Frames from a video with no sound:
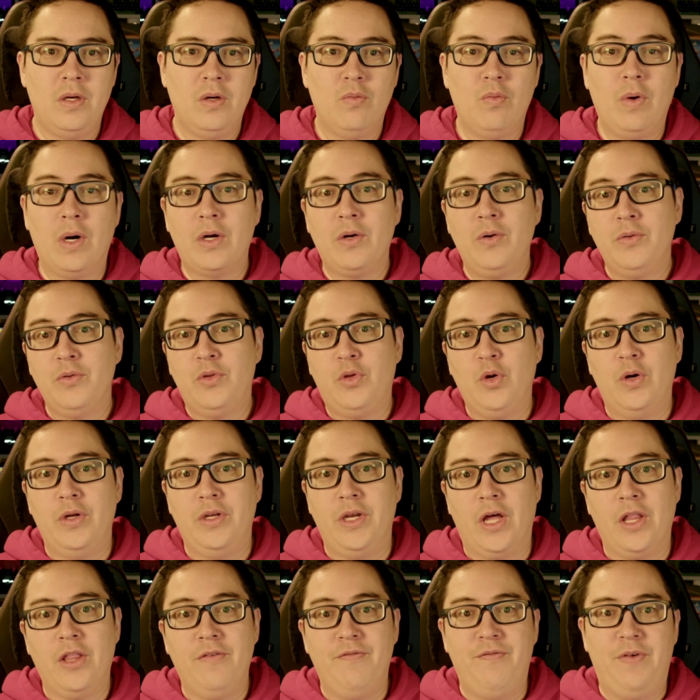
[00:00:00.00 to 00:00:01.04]
Welcome to
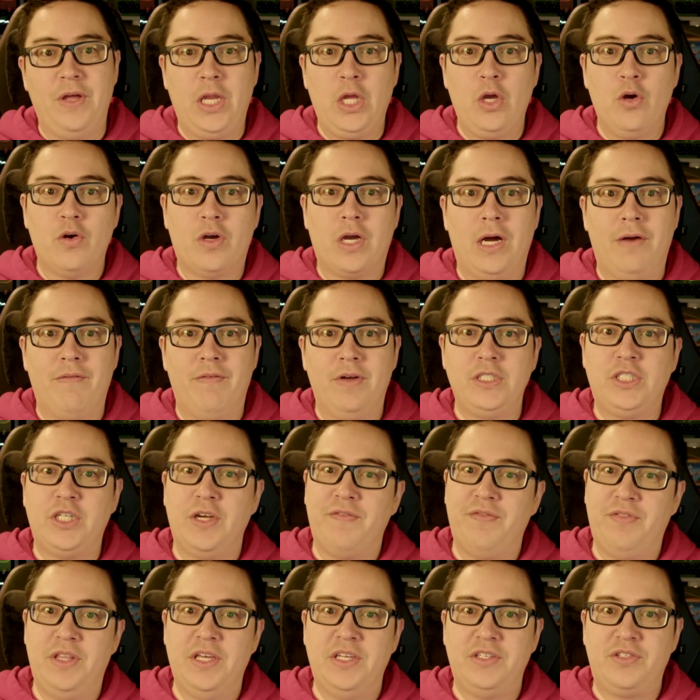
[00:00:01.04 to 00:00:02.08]
another video coverage
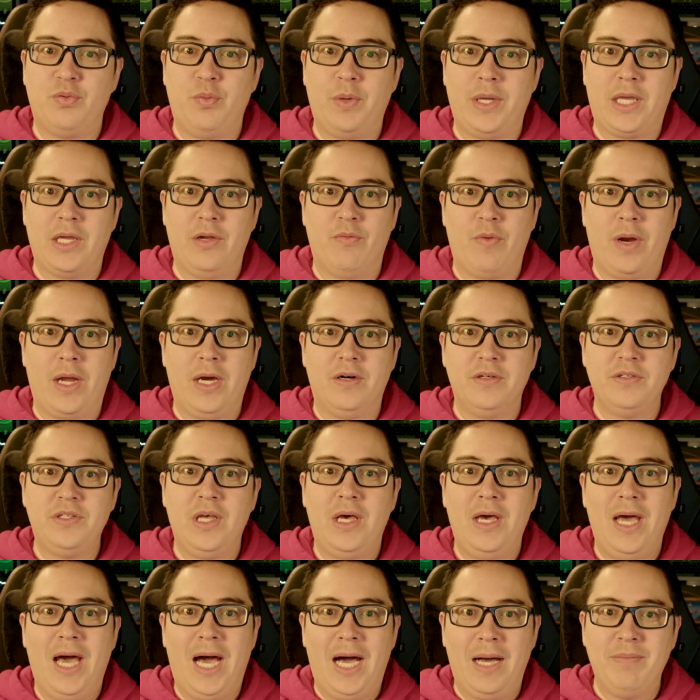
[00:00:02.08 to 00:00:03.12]
of This Week in Rails.
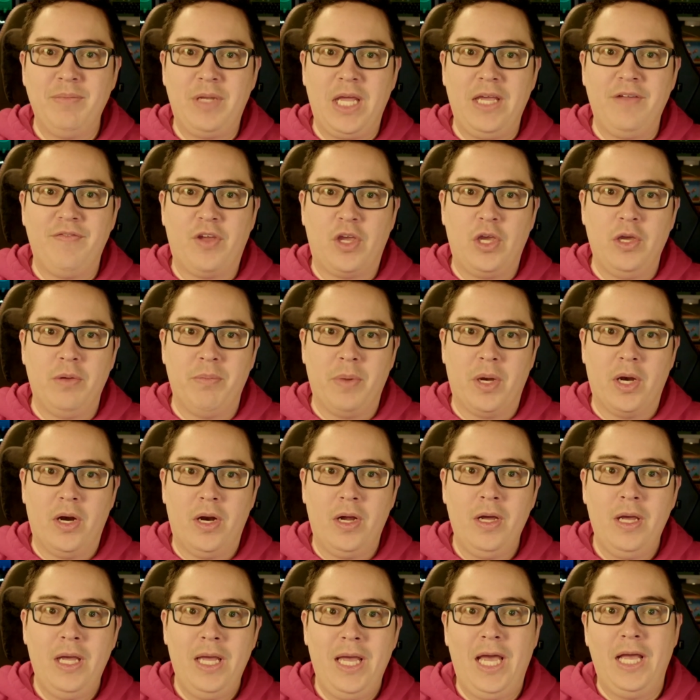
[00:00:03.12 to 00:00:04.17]
I'm Dave
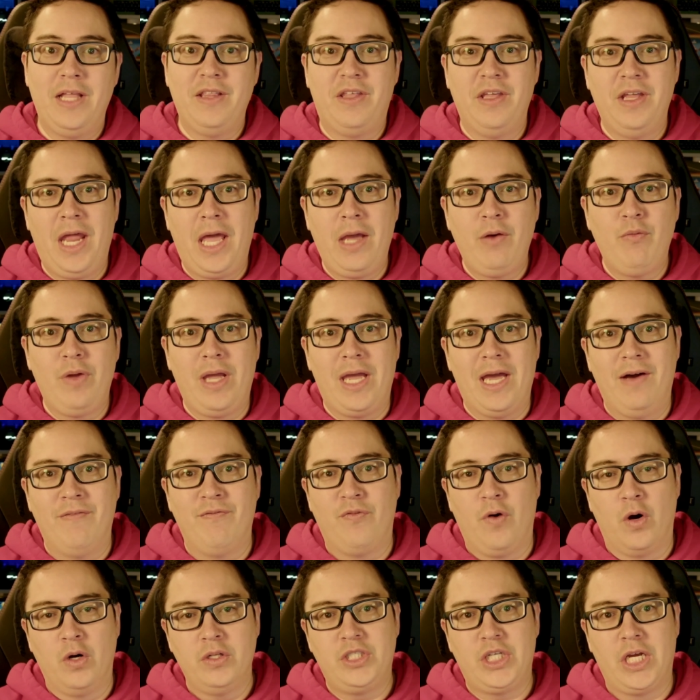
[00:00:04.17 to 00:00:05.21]
Kumira, and today we have
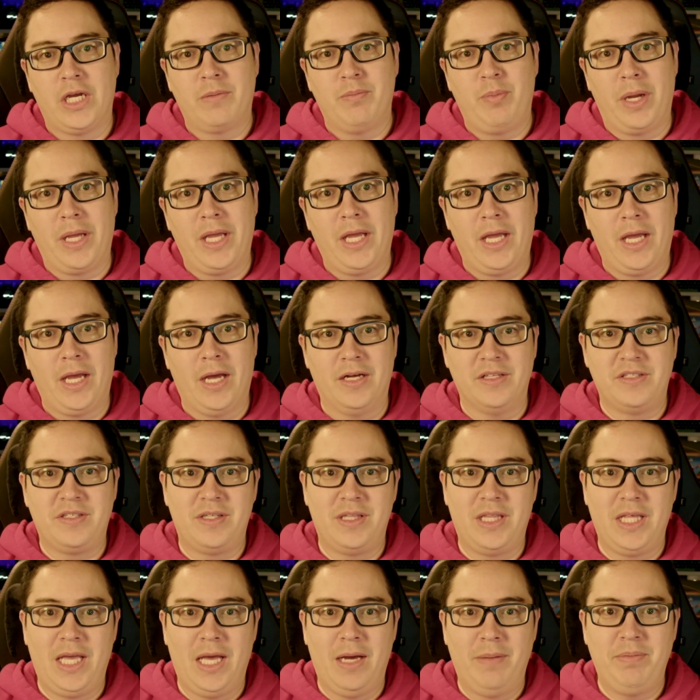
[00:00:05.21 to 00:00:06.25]
Wojciech bringing us
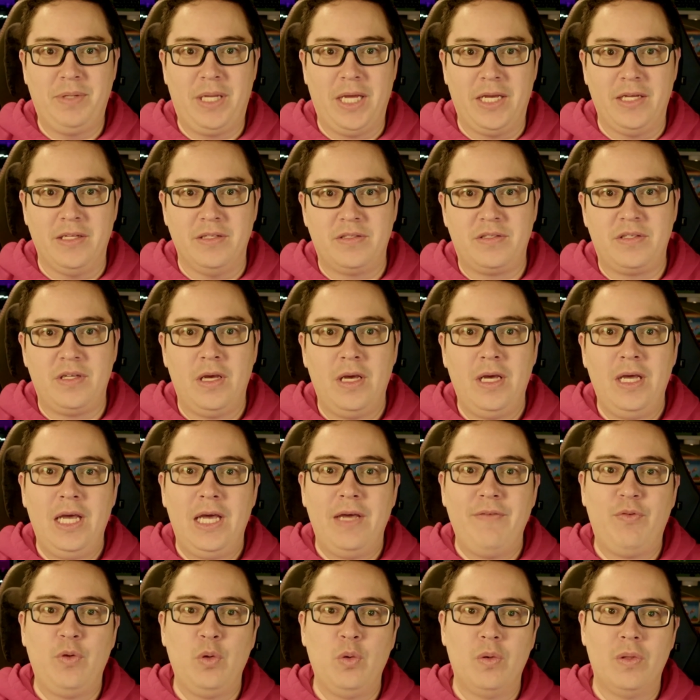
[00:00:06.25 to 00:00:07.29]
the updates.
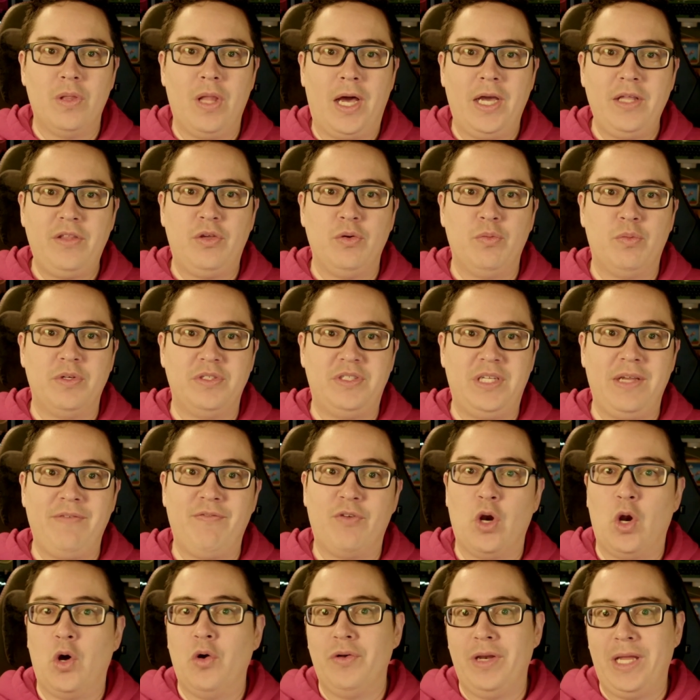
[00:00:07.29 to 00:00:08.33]
If you would like to receive
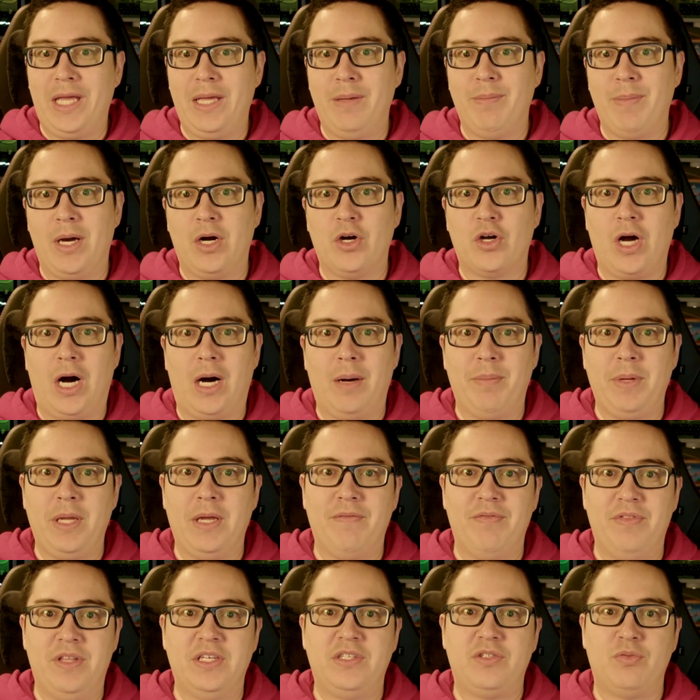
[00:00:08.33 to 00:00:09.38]
your own email copy
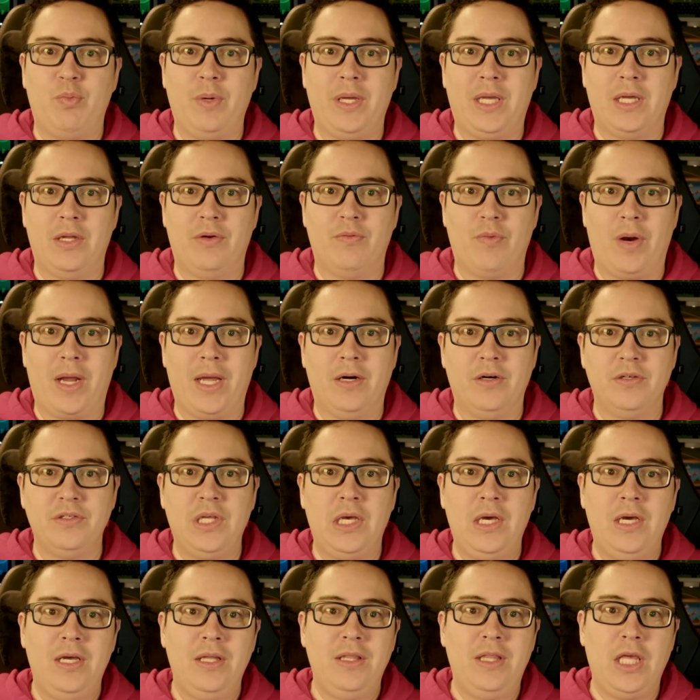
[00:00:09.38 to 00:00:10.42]
of This Week in Rails,
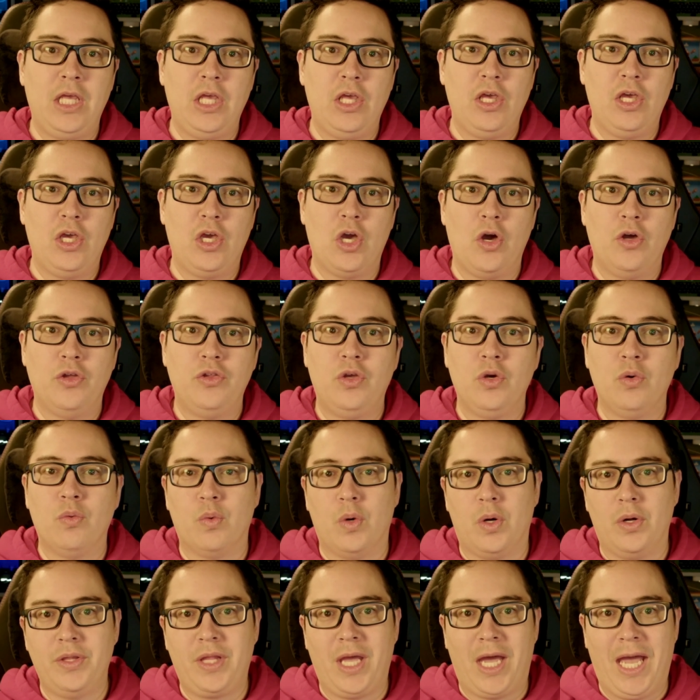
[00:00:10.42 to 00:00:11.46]
then you can go to
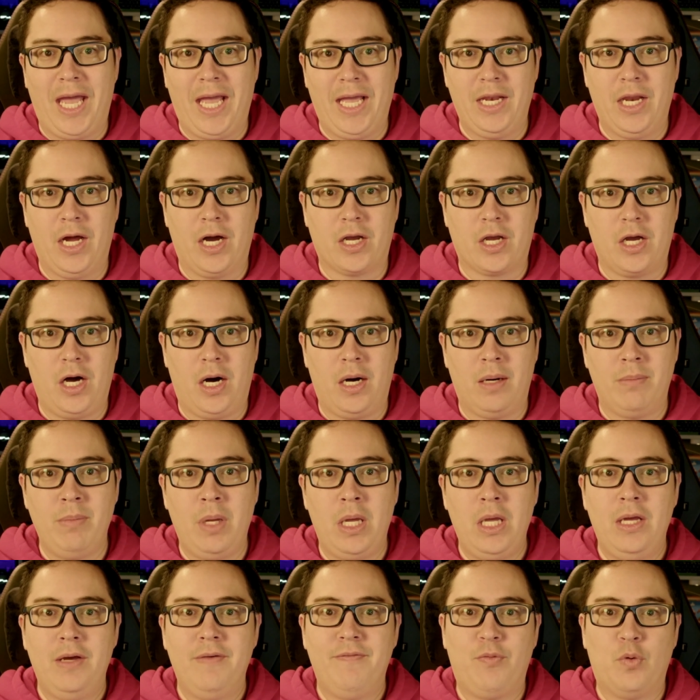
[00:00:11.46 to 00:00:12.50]

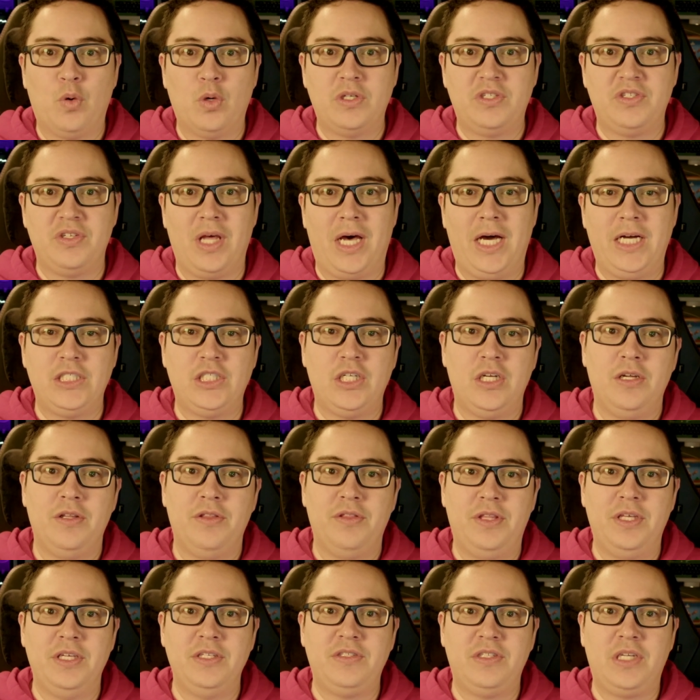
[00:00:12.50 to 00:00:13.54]

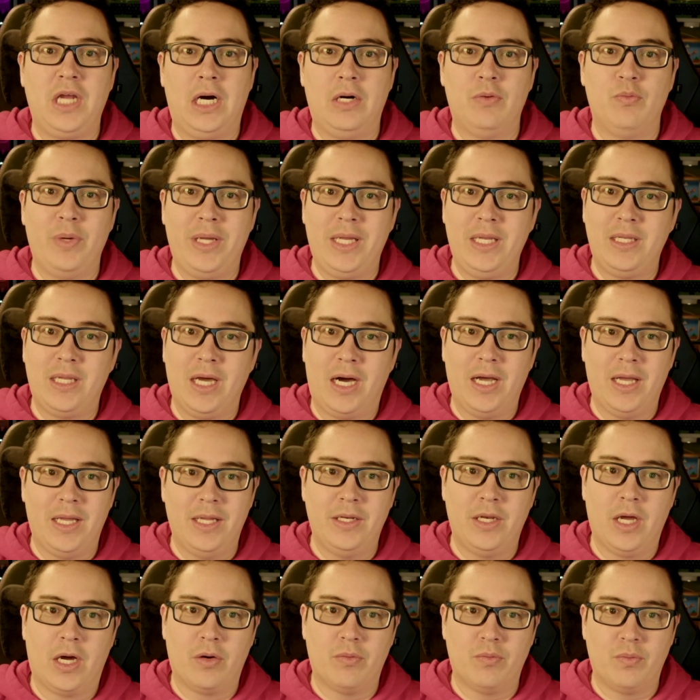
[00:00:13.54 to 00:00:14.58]

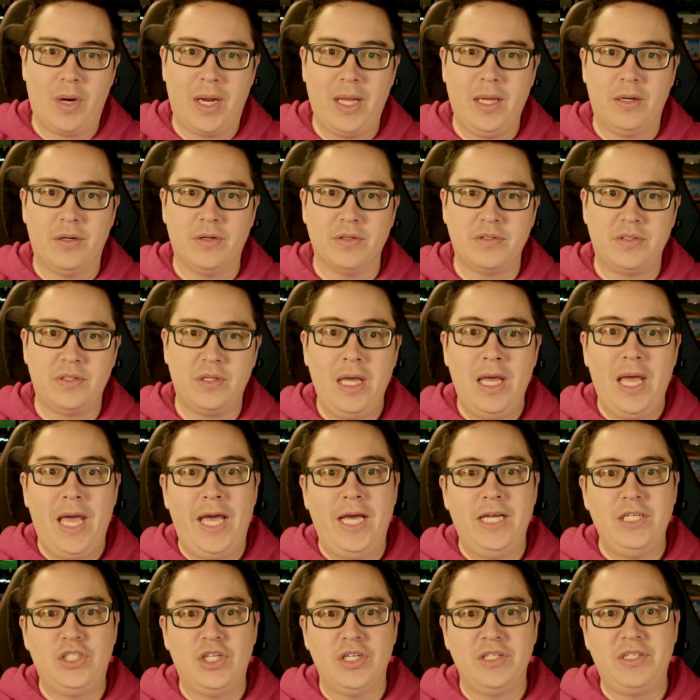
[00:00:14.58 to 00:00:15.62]
roll.hey.com/this.week.in.rails.
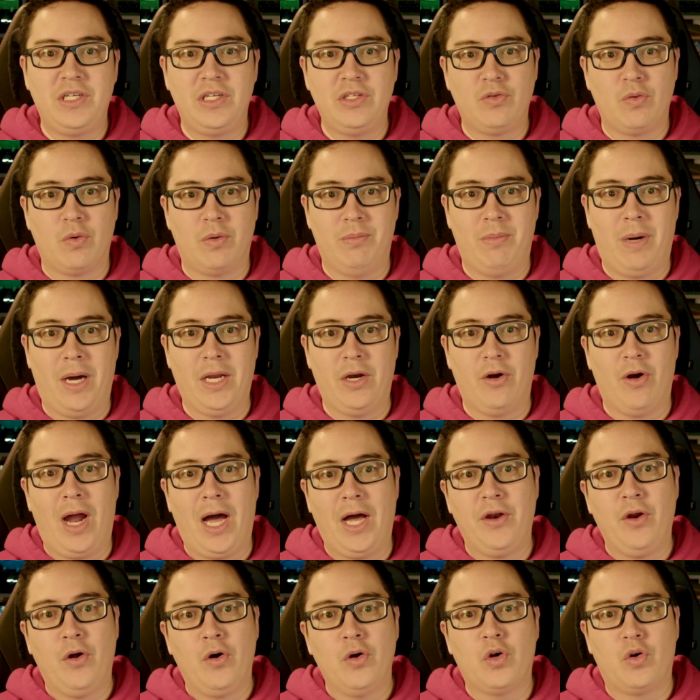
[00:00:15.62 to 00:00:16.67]
And just as a reminder,
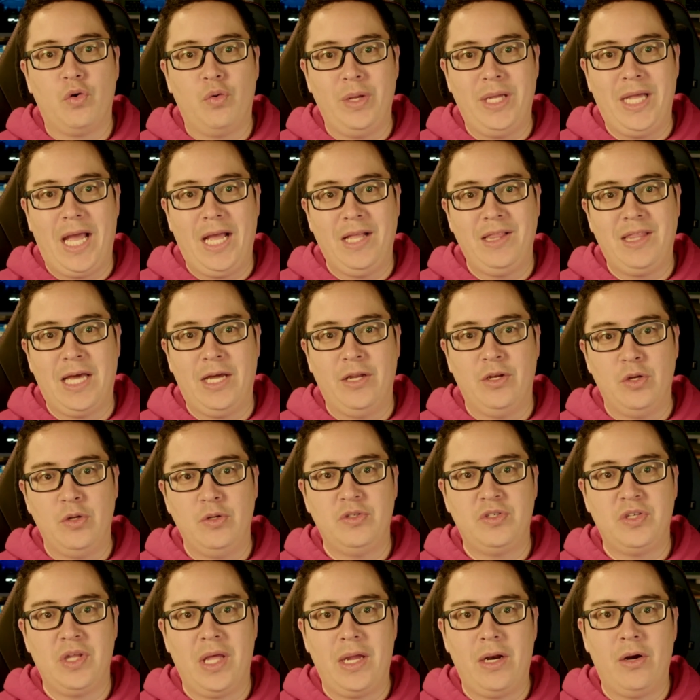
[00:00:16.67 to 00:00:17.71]
I don't create that
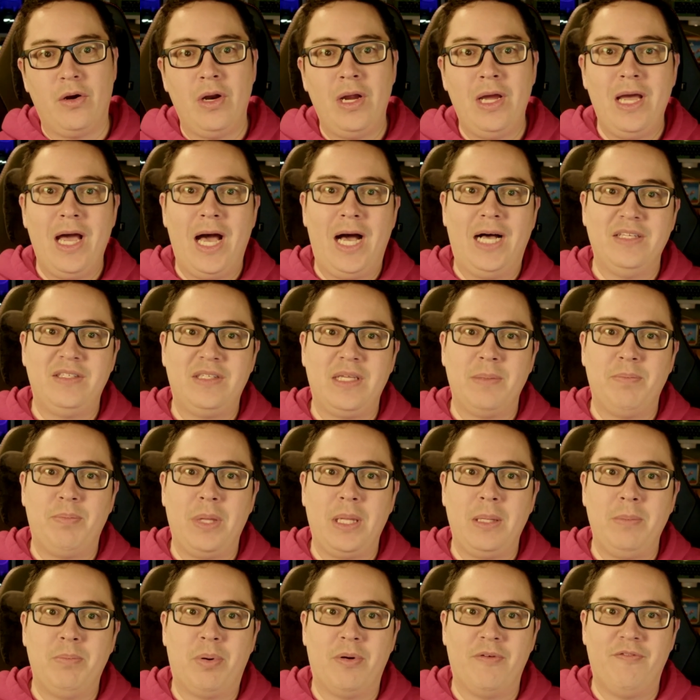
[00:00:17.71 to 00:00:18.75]
newsletter, I
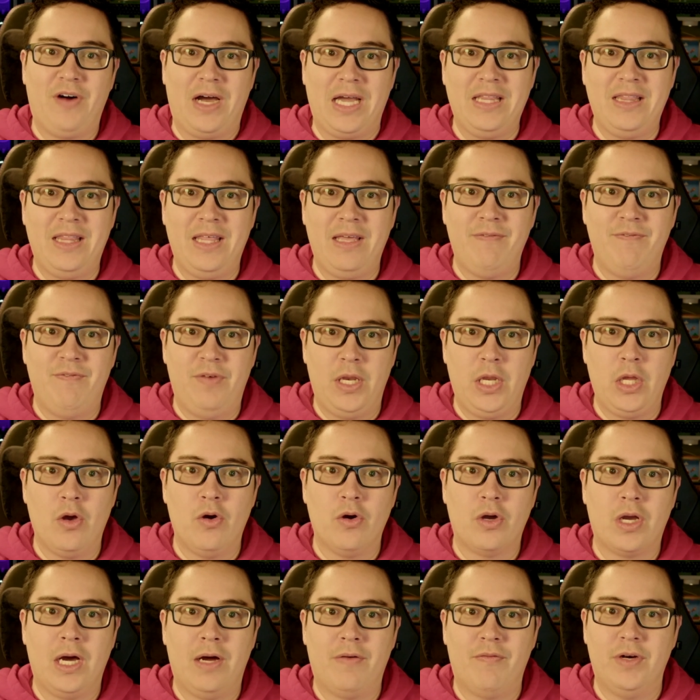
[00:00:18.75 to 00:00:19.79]
simply provide the video
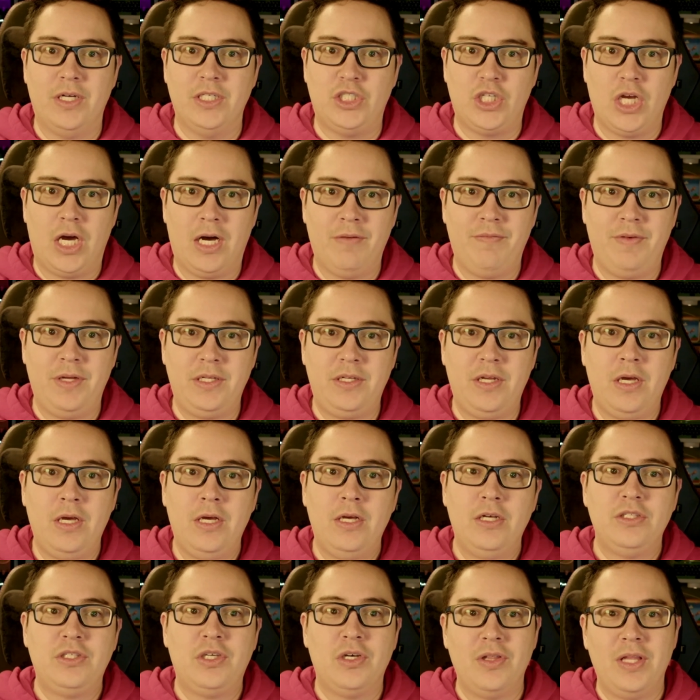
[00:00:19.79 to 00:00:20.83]
coverage of it,
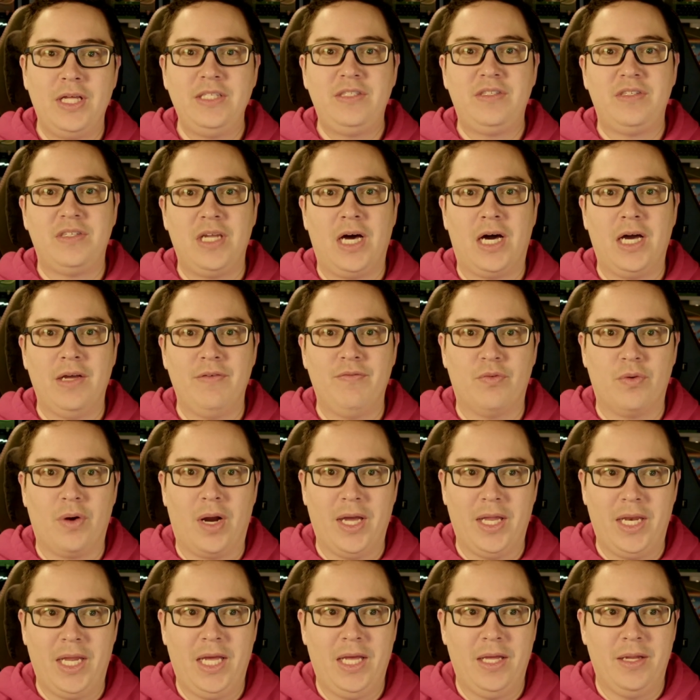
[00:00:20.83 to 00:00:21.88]
so let's dive
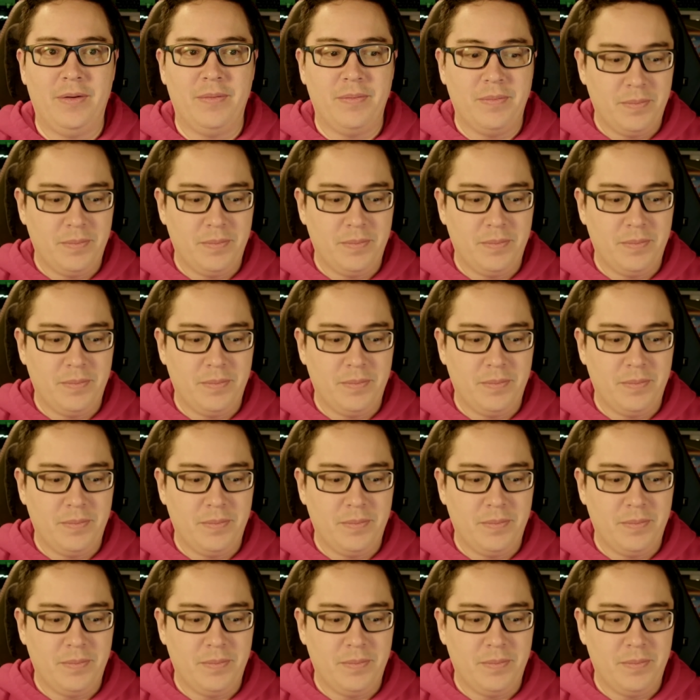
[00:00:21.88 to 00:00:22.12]
right in.